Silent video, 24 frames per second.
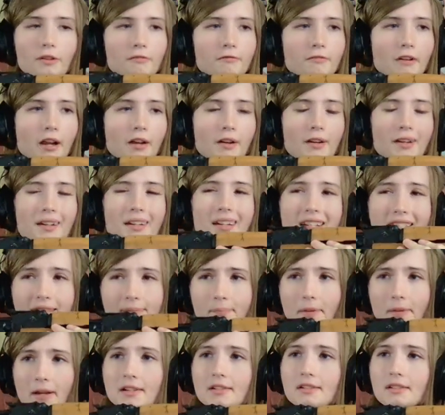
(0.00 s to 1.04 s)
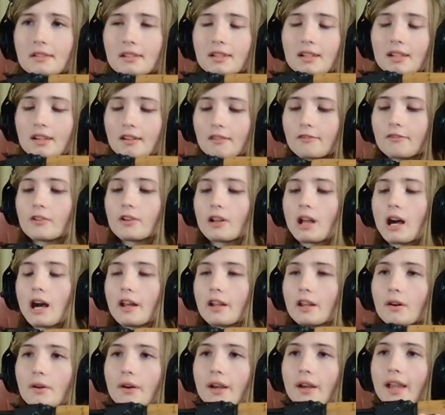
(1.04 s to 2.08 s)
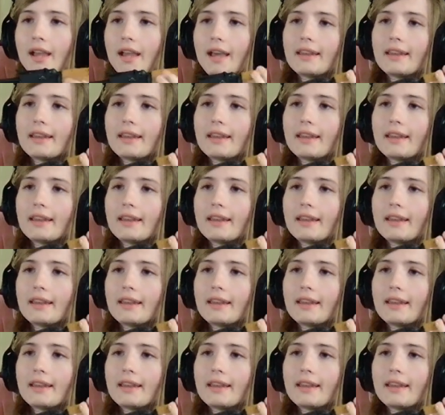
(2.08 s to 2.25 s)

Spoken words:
firing, especially in full auto,